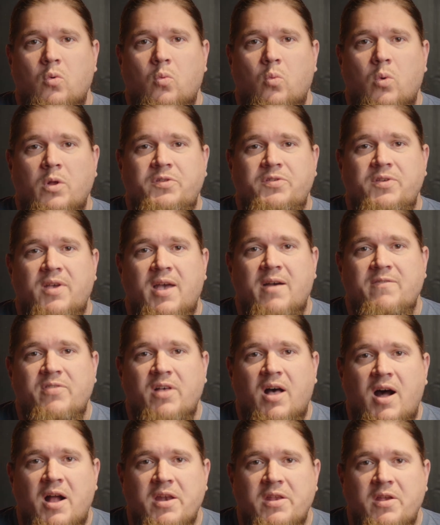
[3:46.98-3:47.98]
Once you have
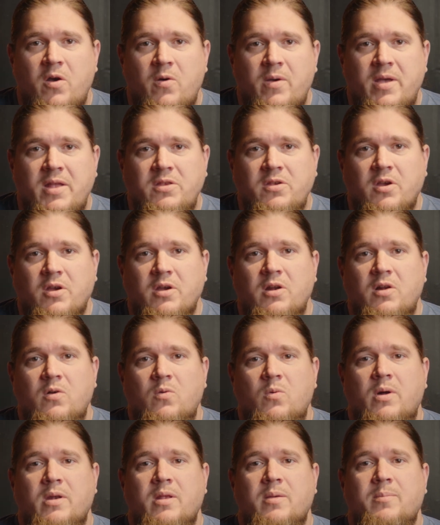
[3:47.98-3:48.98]
the audio in, you're going
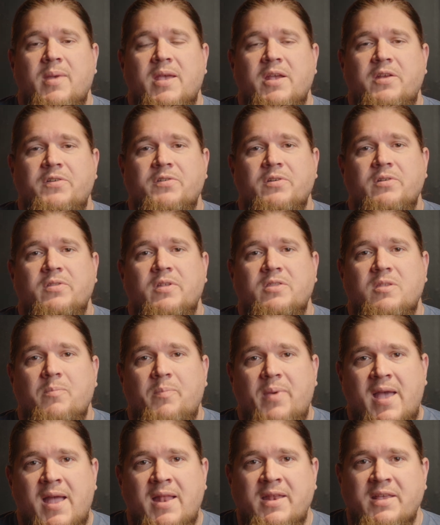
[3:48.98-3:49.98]
to want to make sure that the
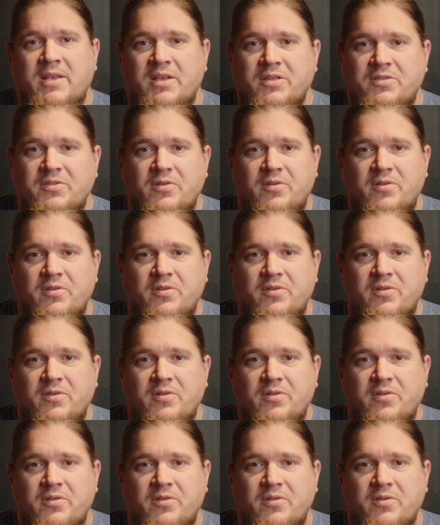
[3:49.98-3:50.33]
panning is